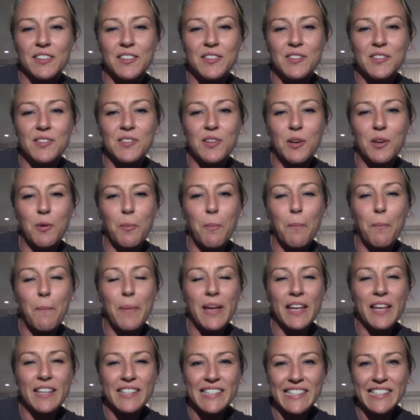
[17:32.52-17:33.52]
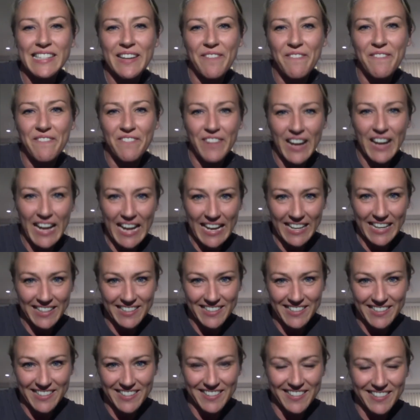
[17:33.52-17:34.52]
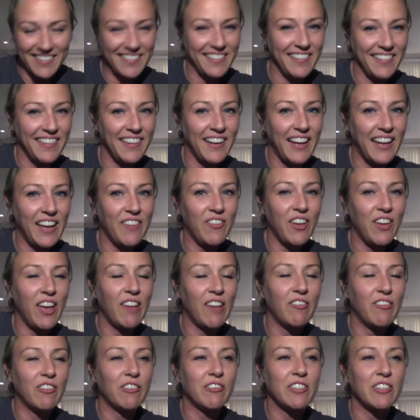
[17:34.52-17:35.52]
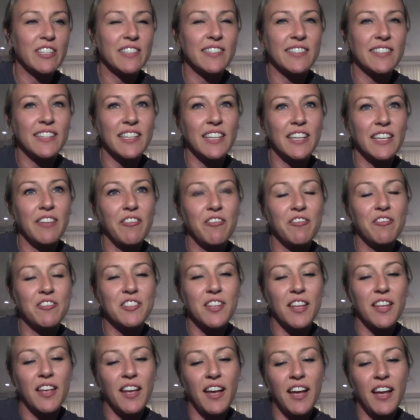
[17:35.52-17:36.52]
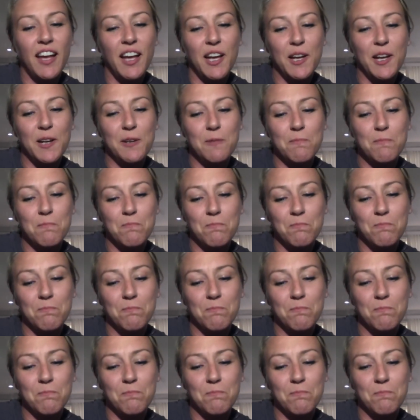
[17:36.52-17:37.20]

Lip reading: So best advice that I've ever received. I'd